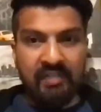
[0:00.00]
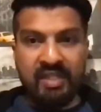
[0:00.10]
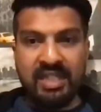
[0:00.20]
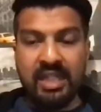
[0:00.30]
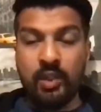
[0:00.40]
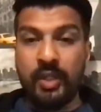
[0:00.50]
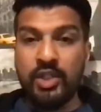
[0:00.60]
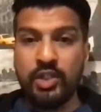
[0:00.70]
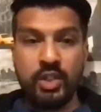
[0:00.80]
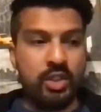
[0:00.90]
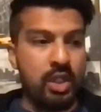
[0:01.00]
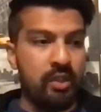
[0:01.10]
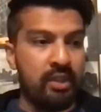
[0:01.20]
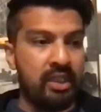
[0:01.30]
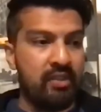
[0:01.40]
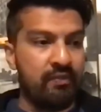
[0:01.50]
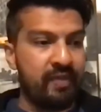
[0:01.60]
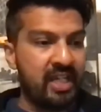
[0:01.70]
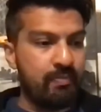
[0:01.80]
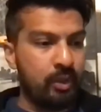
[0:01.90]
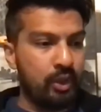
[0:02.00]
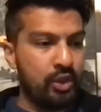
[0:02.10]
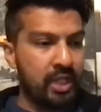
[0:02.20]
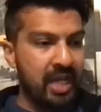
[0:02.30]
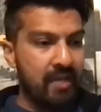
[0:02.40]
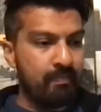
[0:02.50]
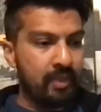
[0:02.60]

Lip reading: if there's any questions on the Facebook chat,